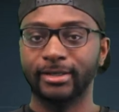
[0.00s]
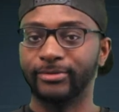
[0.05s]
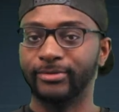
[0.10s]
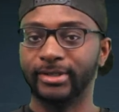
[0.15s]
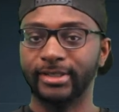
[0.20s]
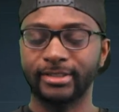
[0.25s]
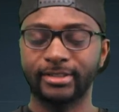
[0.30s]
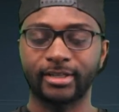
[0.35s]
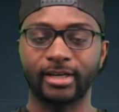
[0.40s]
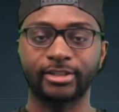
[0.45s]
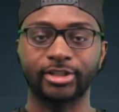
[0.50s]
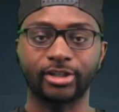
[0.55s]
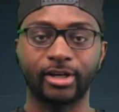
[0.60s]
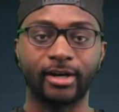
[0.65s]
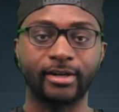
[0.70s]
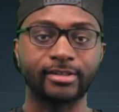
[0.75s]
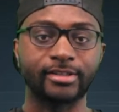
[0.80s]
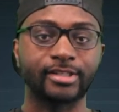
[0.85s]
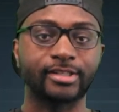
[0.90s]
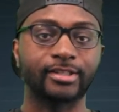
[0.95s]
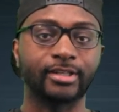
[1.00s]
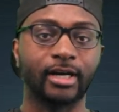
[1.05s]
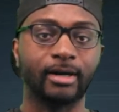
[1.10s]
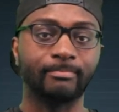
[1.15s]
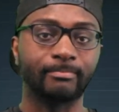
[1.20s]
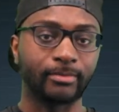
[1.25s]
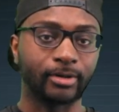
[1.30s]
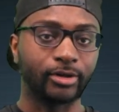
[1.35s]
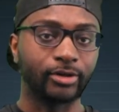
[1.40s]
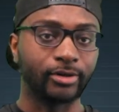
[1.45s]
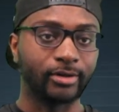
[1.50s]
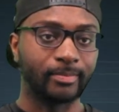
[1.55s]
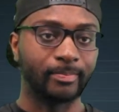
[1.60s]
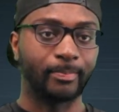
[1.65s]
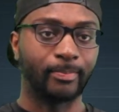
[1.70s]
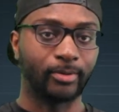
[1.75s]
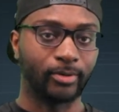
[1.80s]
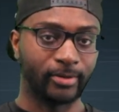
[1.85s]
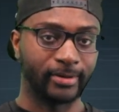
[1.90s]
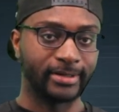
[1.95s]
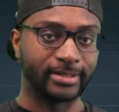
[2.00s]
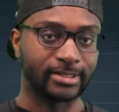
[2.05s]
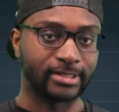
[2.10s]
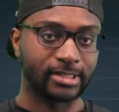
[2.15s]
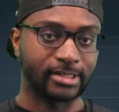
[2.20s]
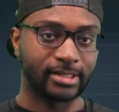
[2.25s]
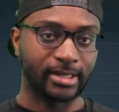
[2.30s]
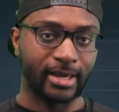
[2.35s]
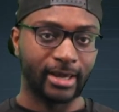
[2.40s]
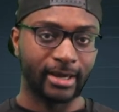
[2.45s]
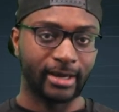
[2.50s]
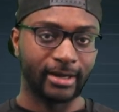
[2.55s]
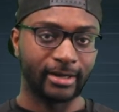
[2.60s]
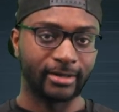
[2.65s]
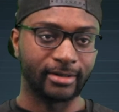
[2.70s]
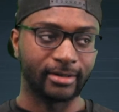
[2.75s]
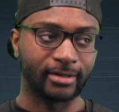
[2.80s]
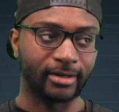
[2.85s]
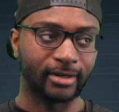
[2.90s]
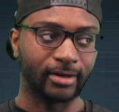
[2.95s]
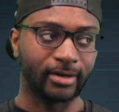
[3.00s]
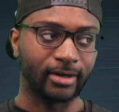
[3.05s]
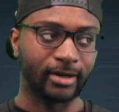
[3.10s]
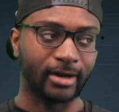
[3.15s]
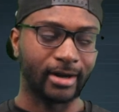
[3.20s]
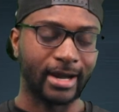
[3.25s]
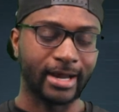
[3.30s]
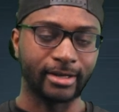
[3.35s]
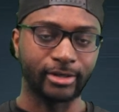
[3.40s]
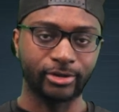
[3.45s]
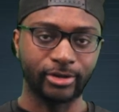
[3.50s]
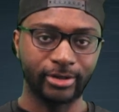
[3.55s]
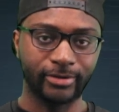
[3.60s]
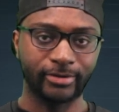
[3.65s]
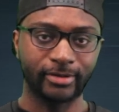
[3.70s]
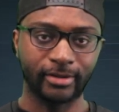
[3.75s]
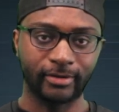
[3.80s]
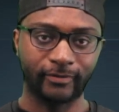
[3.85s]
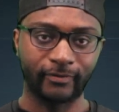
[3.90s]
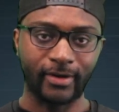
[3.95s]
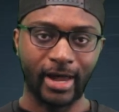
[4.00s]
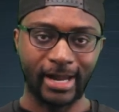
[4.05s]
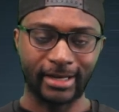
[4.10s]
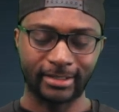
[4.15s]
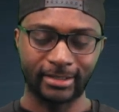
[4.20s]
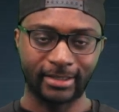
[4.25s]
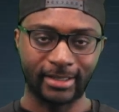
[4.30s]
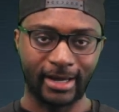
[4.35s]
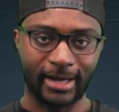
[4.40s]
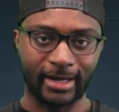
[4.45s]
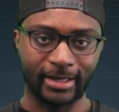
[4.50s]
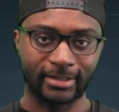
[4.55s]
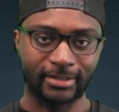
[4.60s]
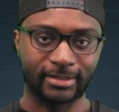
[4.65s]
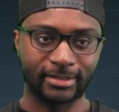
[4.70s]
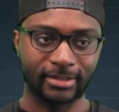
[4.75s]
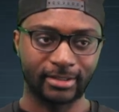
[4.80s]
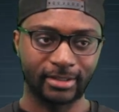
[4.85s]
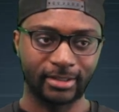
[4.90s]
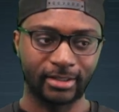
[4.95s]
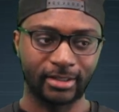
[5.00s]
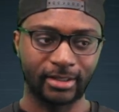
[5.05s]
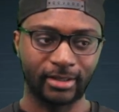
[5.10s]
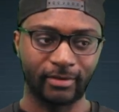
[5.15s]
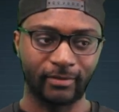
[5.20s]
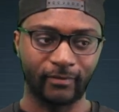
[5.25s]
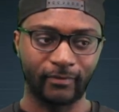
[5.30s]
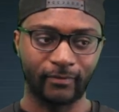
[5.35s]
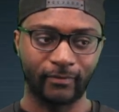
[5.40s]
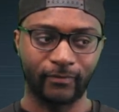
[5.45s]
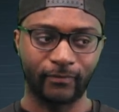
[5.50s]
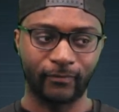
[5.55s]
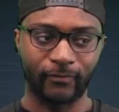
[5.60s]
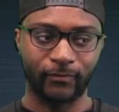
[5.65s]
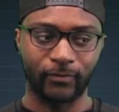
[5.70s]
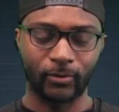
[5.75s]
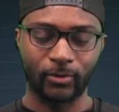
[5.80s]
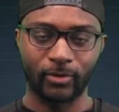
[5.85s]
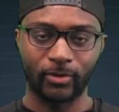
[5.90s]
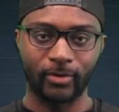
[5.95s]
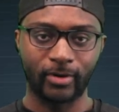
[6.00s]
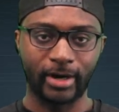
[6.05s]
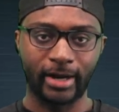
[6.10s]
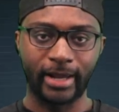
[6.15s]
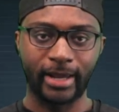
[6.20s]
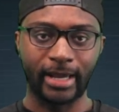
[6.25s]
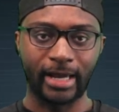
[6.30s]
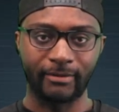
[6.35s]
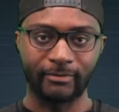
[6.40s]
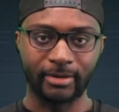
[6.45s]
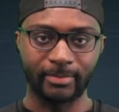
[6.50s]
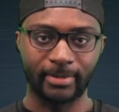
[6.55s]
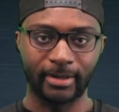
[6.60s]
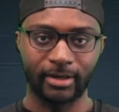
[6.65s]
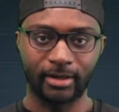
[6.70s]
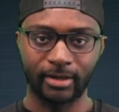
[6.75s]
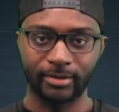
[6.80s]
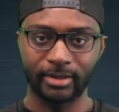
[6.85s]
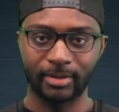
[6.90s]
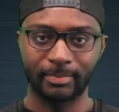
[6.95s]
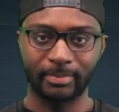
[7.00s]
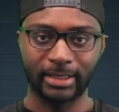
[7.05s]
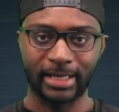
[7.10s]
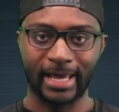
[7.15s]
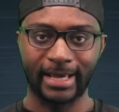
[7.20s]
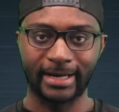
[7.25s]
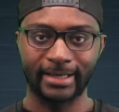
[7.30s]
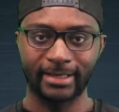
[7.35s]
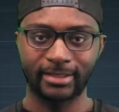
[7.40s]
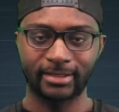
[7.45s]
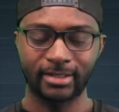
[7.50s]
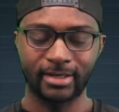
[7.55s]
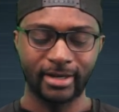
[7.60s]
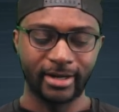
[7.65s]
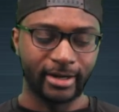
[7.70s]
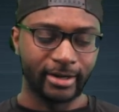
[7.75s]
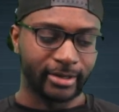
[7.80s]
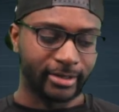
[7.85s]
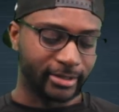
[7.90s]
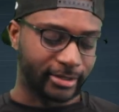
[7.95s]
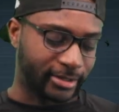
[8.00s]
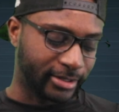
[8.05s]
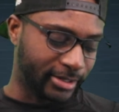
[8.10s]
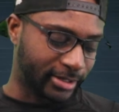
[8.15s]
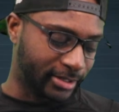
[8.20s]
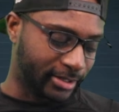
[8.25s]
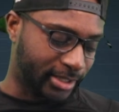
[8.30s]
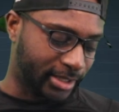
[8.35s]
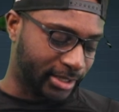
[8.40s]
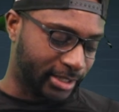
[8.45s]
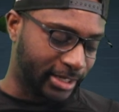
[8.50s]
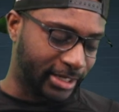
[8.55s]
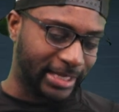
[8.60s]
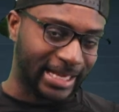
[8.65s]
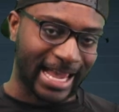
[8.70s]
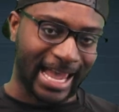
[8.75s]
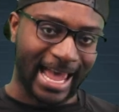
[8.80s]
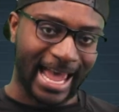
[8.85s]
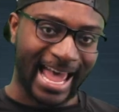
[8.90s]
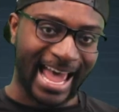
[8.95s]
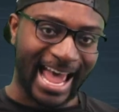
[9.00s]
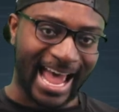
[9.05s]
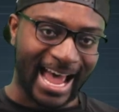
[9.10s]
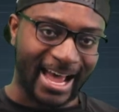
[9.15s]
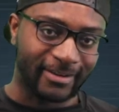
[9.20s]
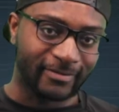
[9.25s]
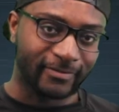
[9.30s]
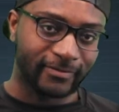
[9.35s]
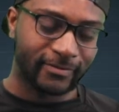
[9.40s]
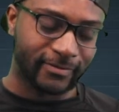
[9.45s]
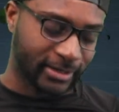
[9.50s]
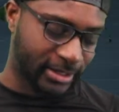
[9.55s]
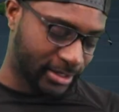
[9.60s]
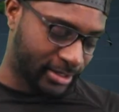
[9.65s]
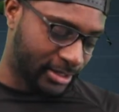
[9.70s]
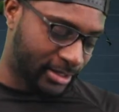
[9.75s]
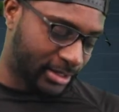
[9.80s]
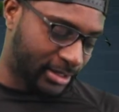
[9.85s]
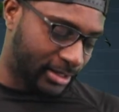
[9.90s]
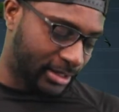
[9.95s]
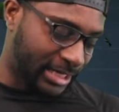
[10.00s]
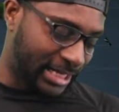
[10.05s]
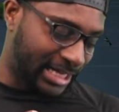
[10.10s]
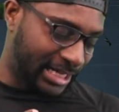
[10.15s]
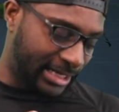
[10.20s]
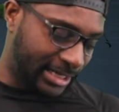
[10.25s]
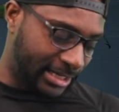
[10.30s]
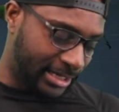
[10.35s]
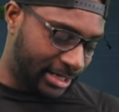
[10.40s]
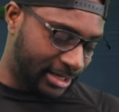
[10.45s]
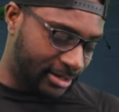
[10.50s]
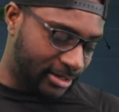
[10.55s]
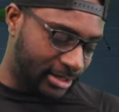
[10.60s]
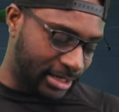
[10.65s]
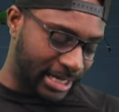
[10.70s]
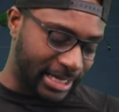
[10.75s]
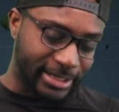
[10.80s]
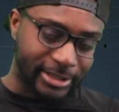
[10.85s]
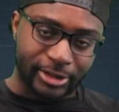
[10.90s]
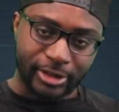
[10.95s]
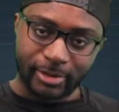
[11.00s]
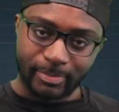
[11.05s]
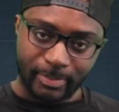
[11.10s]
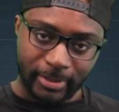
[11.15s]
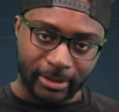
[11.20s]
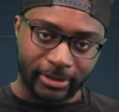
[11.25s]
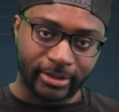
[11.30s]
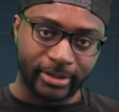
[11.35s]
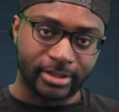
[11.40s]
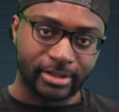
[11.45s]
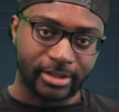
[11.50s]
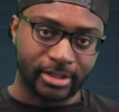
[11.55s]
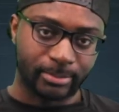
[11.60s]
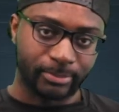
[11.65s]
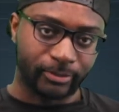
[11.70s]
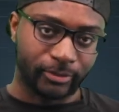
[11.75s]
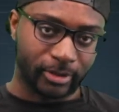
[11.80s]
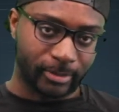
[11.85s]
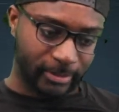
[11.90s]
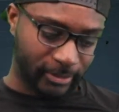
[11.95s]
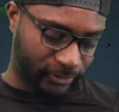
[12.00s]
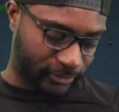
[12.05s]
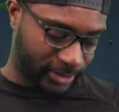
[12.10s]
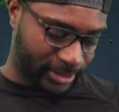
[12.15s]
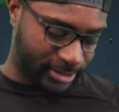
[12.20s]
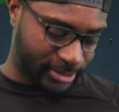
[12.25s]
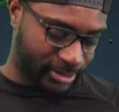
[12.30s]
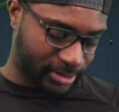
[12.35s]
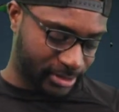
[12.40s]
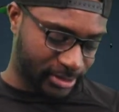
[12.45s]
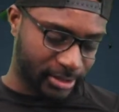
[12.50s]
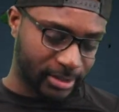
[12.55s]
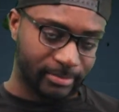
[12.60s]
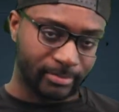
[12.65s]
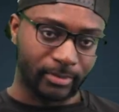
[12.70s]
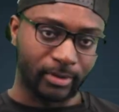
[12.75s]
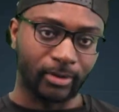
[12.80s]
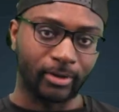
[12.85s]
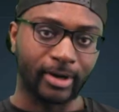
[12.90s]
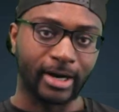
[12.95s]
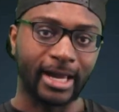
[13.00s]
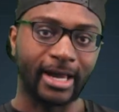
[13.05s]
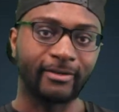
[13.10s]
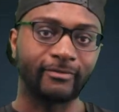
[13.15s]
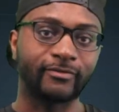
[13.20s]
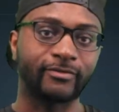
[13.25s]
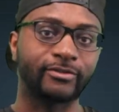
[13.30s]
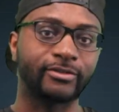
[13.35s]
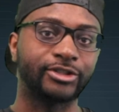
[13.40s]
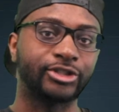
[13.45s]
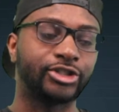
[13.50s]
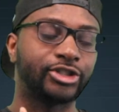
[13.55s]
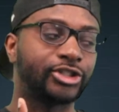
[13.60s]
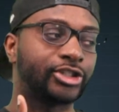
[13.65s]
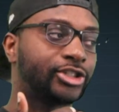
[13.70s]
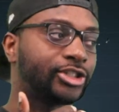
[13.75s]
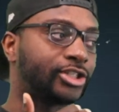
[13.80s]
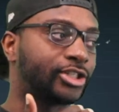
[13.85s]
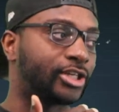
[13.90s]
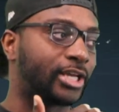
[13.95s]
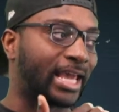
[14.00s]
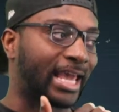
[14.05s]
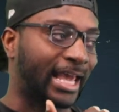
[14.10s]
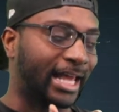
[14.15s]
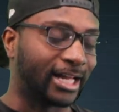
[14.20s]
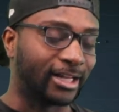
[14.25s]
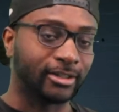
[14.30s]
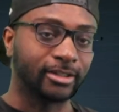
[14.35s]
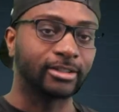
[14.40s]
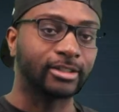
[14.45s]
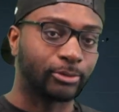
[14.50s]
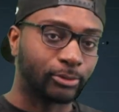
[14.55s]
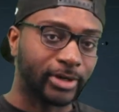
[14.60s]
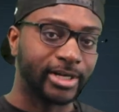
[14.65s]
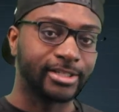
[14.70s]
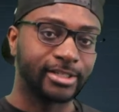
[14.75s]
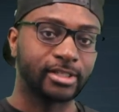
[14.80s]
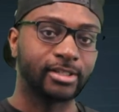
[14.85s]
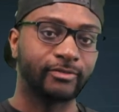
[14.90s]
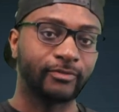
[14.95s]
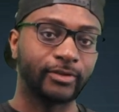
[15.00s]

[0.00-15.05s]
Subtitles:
he really touched on some good points, and I agree with the fact that for everybody on the planet, they have experienced some form of racism, or have held a racist